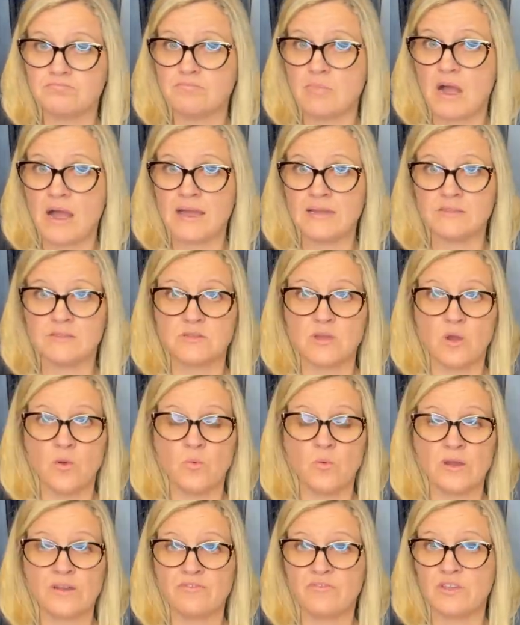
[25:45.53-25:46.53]
I
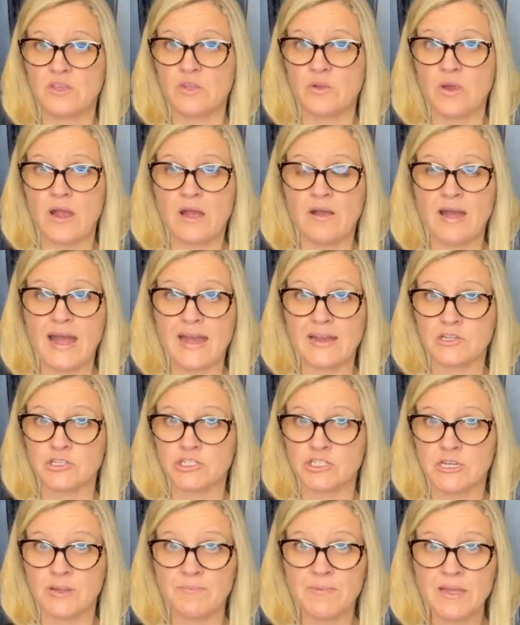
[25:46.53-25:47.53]
don't want to figure out how to
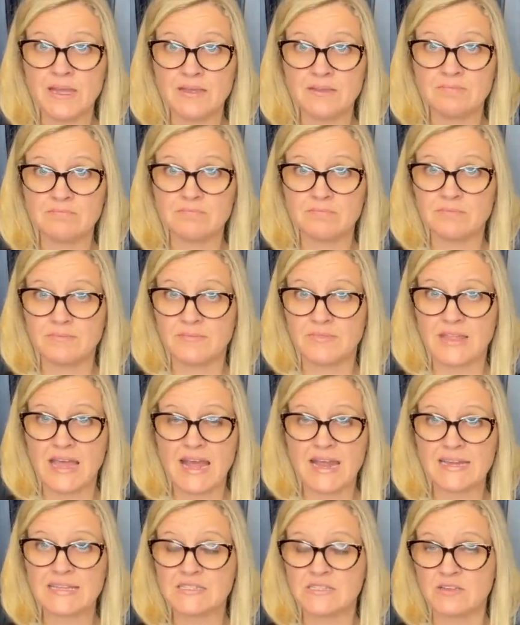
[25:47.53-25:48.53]
ship it.
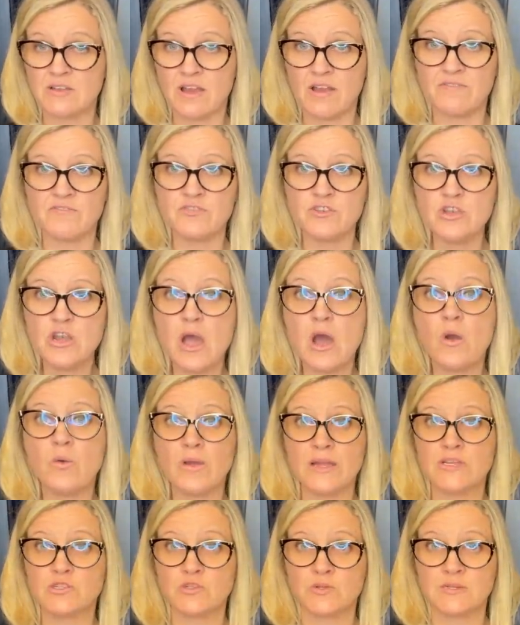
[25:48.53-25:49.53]
That is of
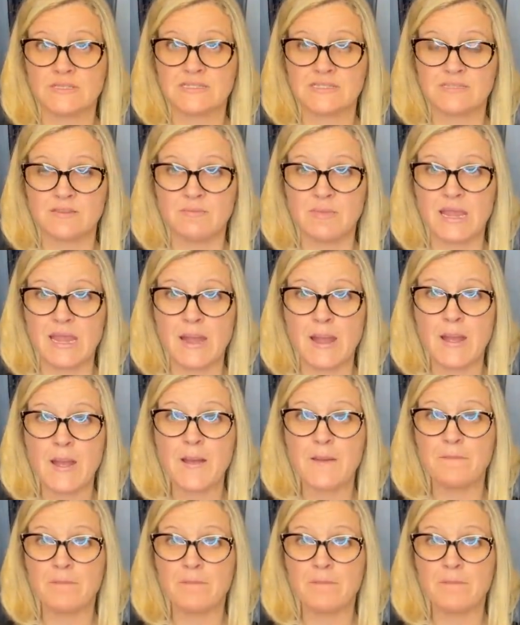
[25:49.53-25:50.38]
no interest to me.